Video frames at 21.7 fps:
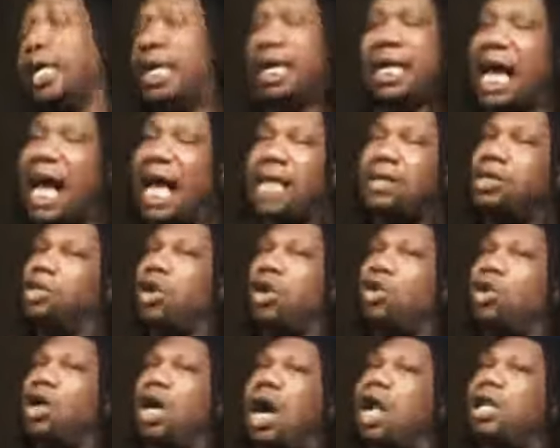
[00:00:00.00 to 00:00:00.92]
it has
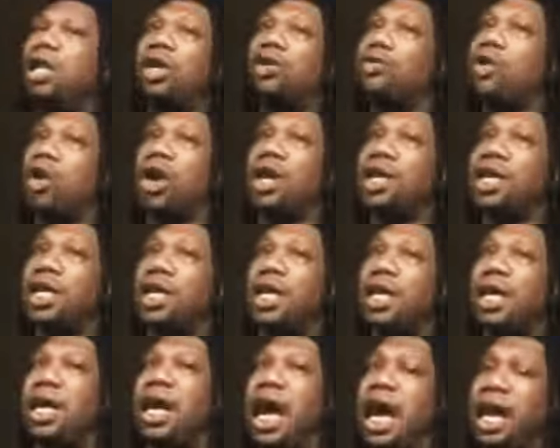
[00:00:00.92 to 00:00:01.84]
no color on
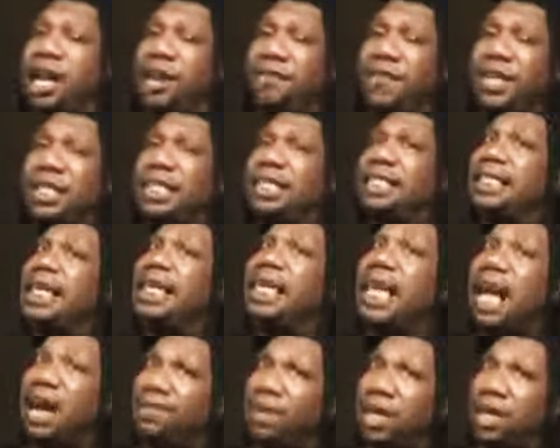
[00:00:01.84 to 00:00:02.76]
it. And if it
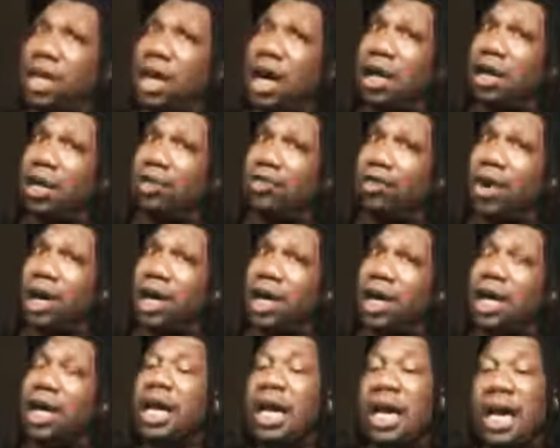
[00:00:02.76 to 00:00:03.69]
did have a color
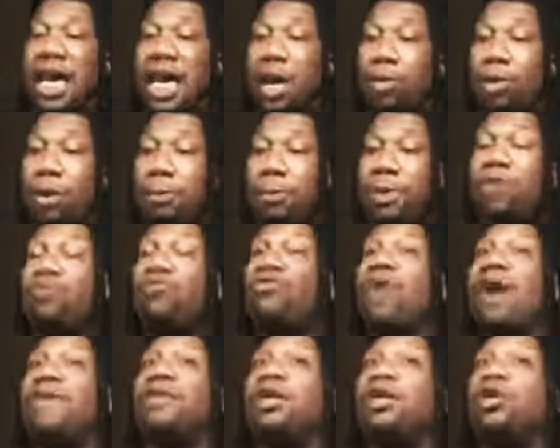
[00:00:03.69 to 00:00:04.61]
on it, it would be
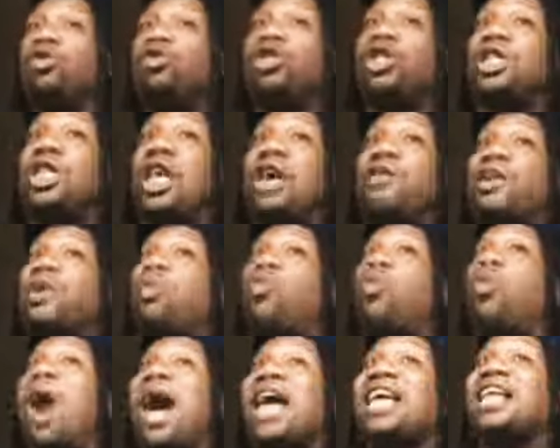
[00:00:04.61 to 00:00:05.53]
revolutionary
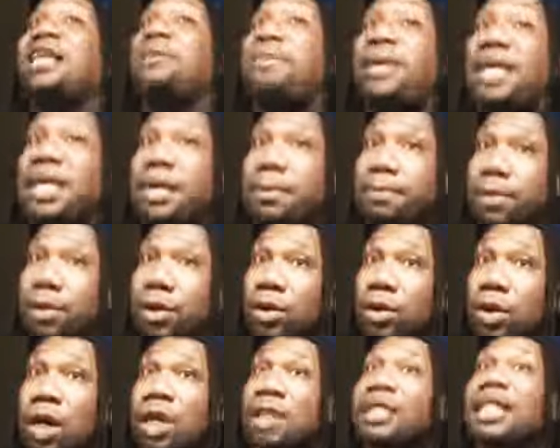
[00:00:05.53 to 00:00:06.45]
white
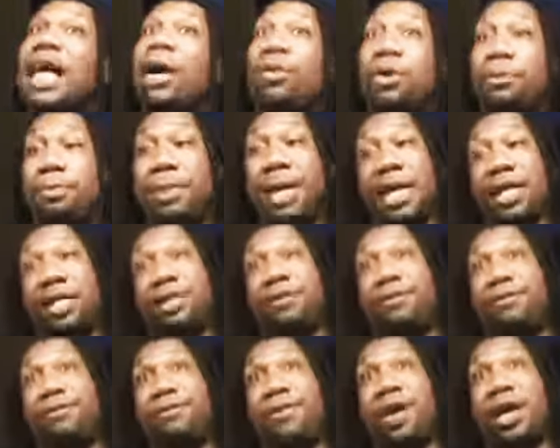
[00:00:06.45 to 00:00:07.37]
people that would be at
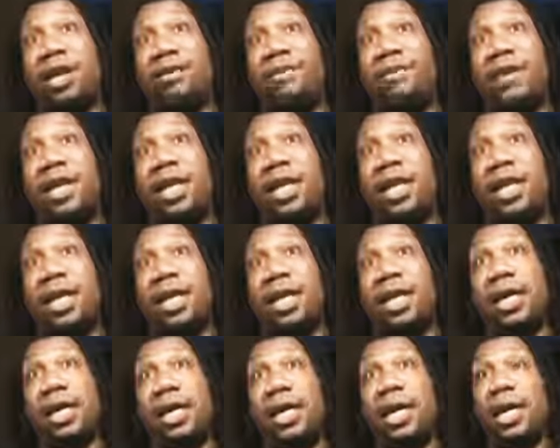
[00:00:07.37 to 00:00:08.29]
the front of
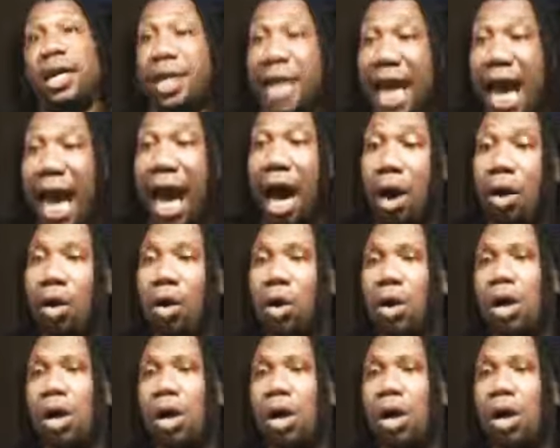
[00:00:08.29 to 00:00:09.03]
it. Now,